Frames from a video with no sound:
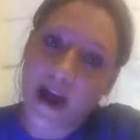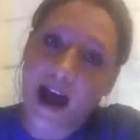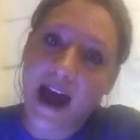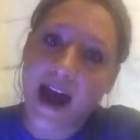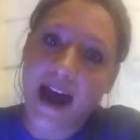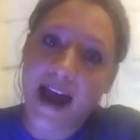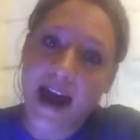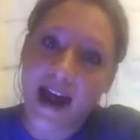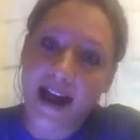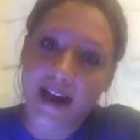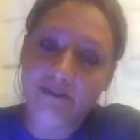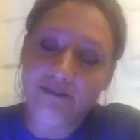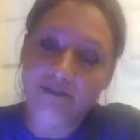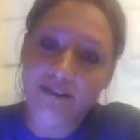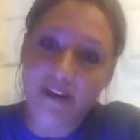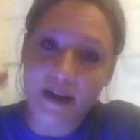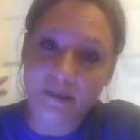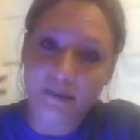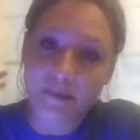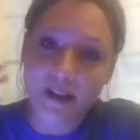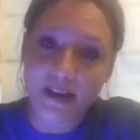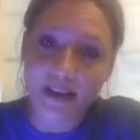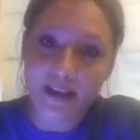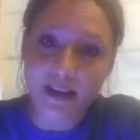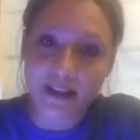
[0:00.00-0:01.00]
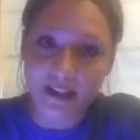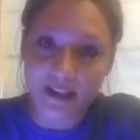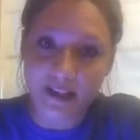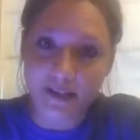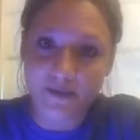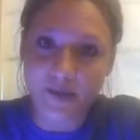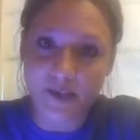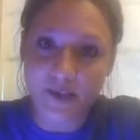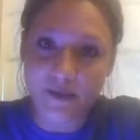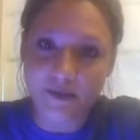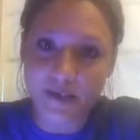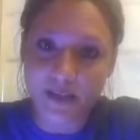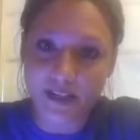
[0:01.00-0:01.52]
I have family that lives
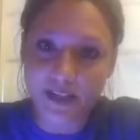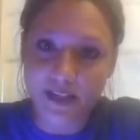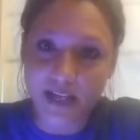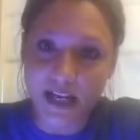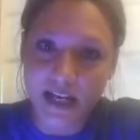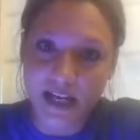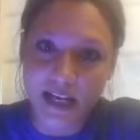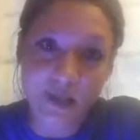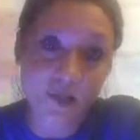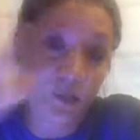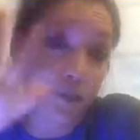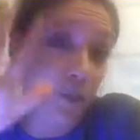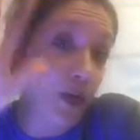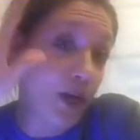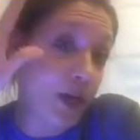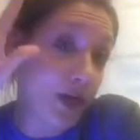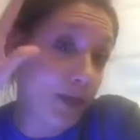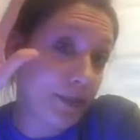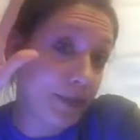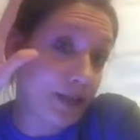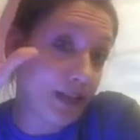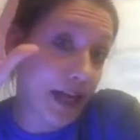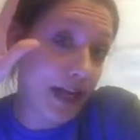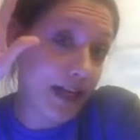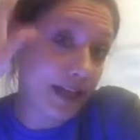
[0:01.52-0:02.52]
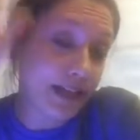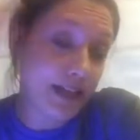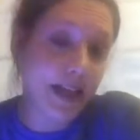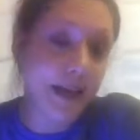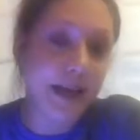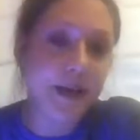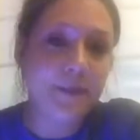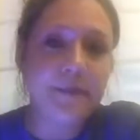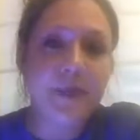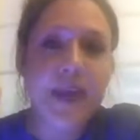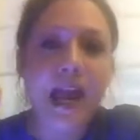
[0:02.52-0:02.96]
overseas. What up, Stacy?